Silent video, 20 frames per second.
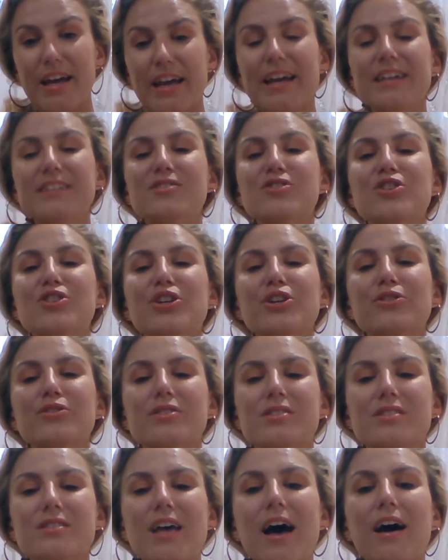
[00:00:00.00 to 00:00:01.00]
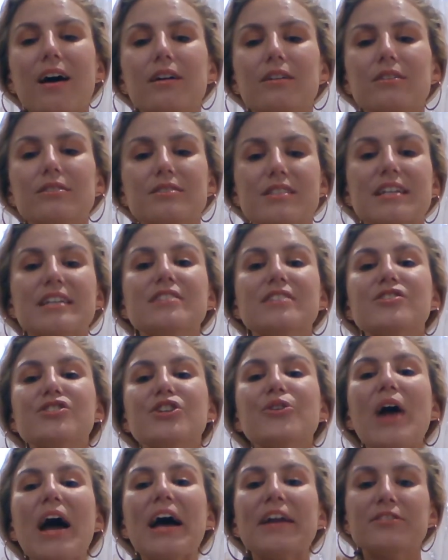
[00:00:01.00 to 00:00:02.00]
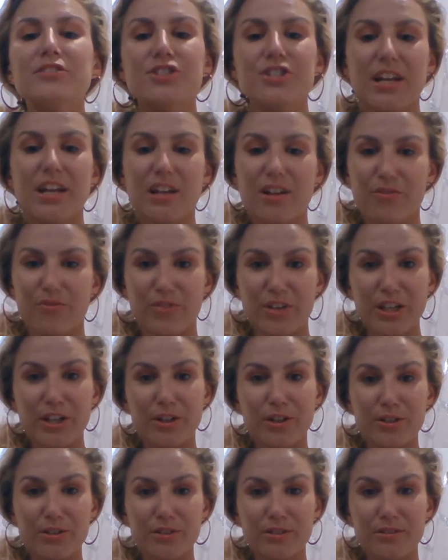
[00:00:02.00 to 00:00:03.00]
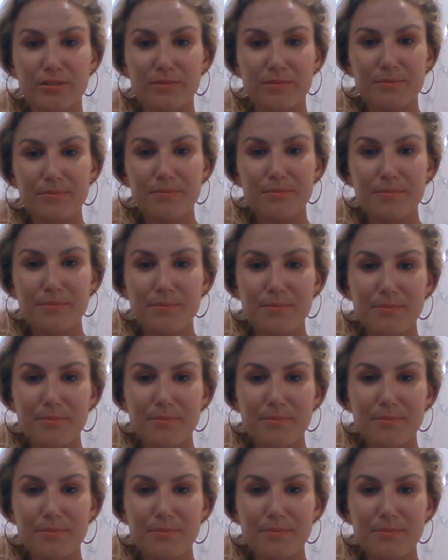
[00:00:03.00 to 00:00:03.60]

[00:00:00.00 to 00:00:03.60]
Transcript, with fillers: into your cells, into your energetic field,